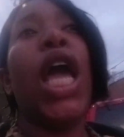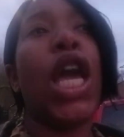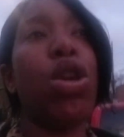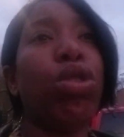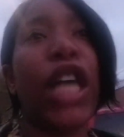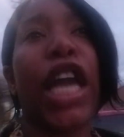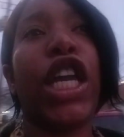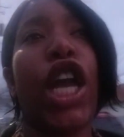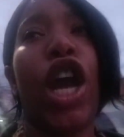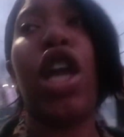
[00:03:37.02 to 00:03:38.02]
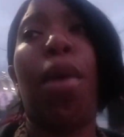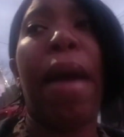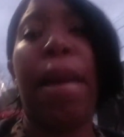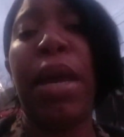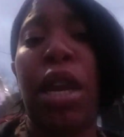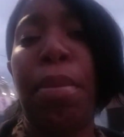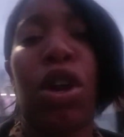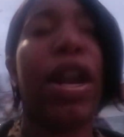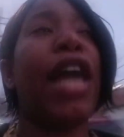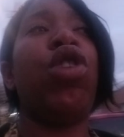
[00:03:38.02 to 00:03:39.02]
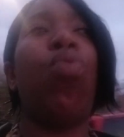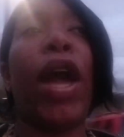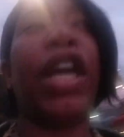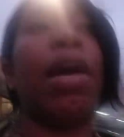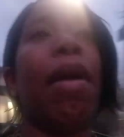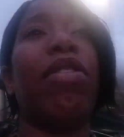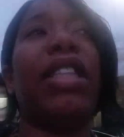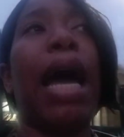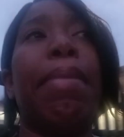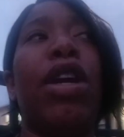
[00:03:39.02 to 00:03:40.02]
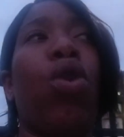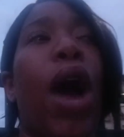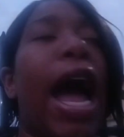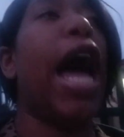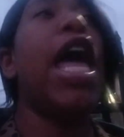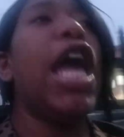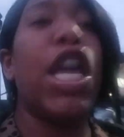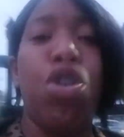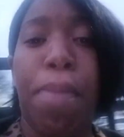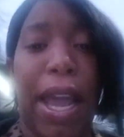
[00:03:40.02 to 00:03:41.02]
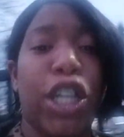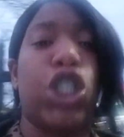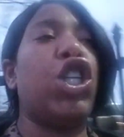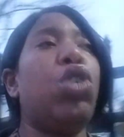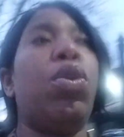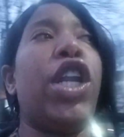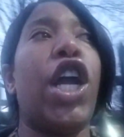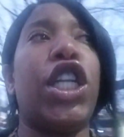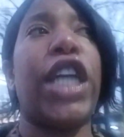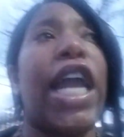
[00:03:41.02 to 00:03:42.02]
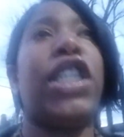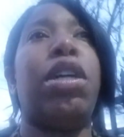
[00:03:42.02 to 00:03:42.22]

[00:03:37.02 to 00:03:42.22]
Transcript: and you taking care of your baby in the middle of the night, you waking up every time he cry and you making sure you in there to change